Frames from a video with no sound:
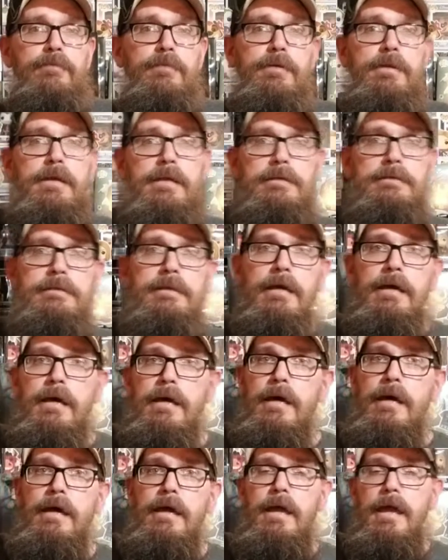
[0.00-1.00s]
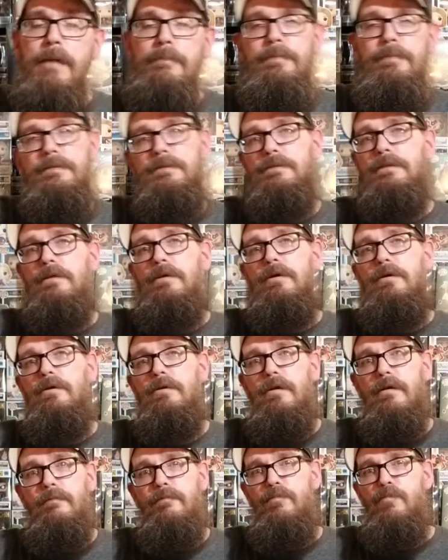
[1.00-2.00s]
for this episode
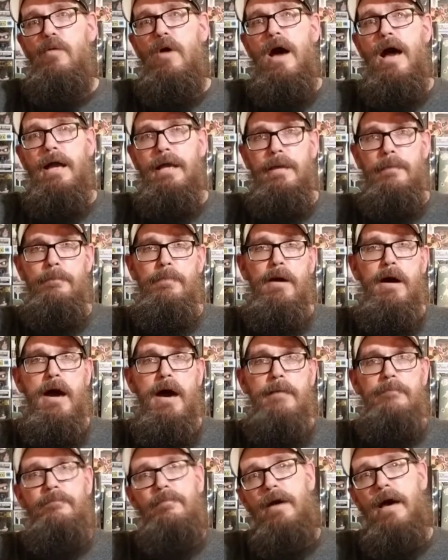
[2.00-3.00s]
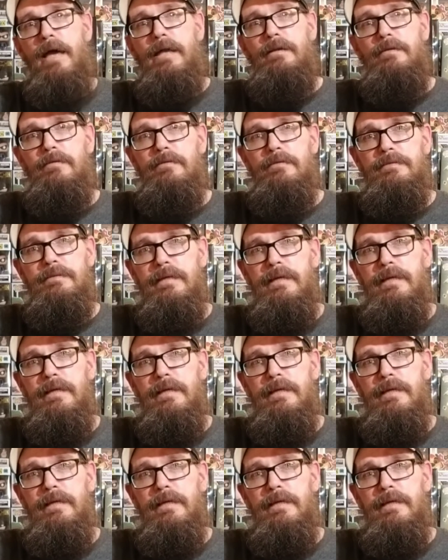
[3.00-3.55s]
of Rock and Pop Vinyls,